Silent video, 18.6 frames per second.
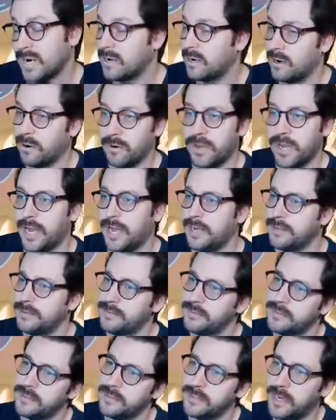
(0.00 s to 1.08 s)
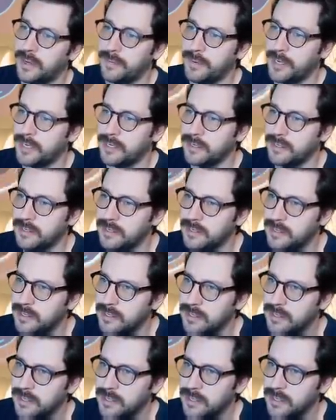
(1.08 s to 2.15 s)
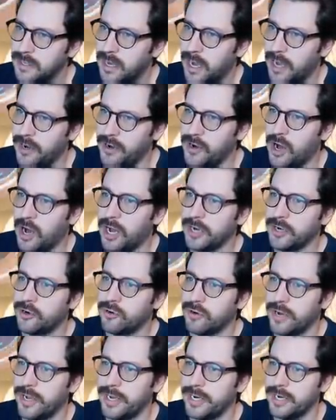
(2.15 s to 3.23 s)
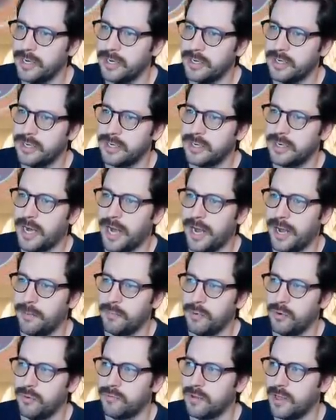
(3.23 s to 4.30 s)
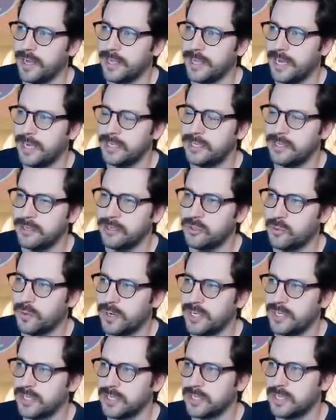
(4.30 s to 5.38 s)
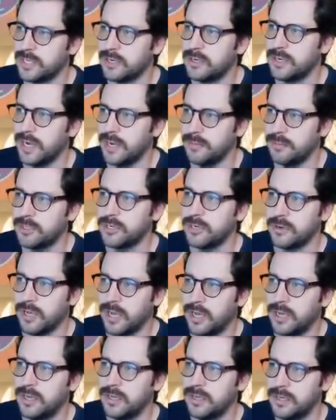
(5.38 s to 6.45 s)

Okay. I mean, a non-crit move like that, dealing 2,600 damage. Okay.